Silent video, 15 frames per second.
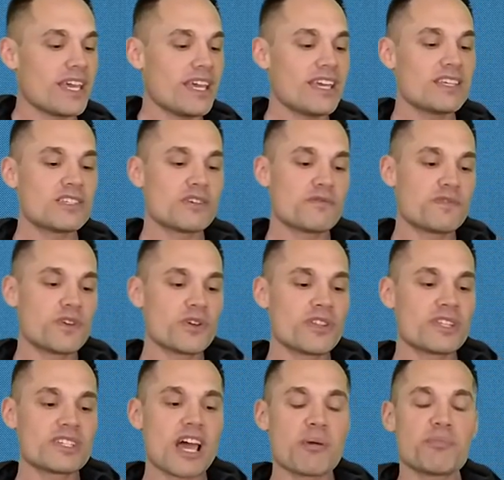is if you're
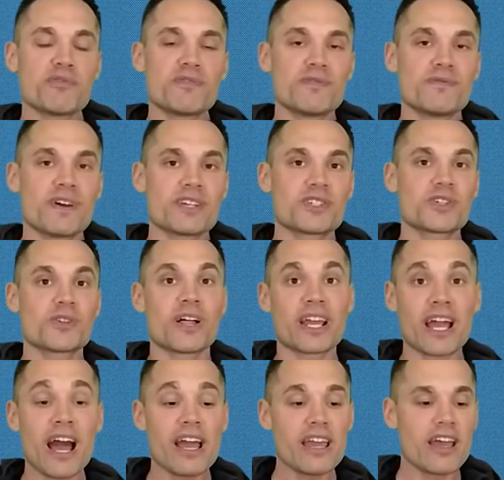the type of investor
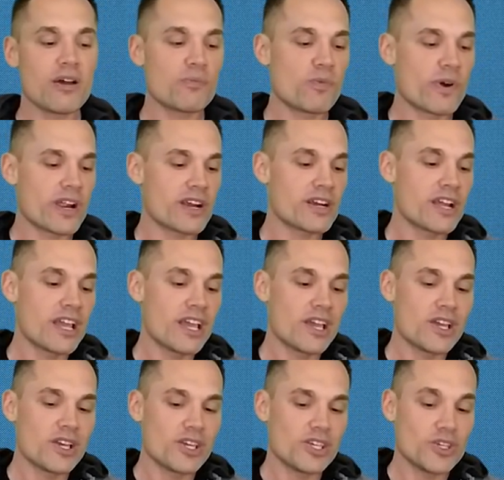like I am where
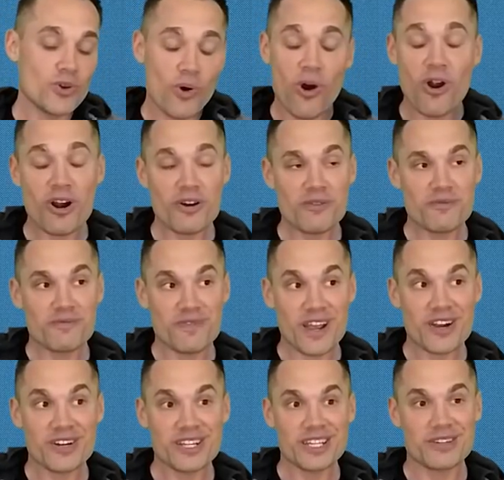you are
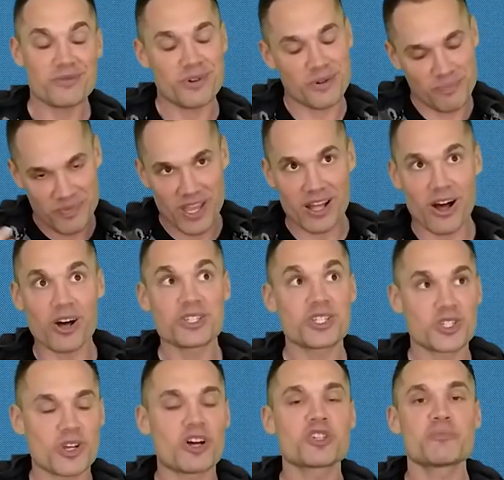very, well, I'll
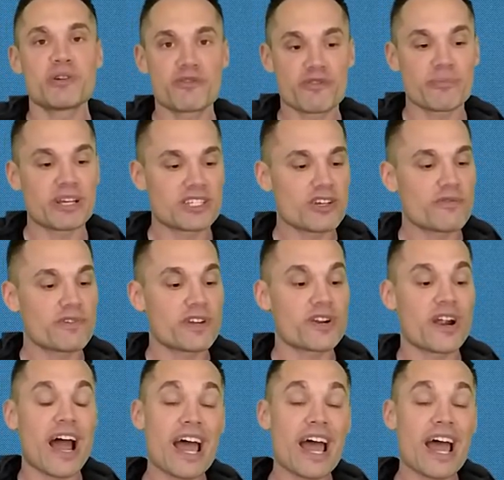speak for myself here.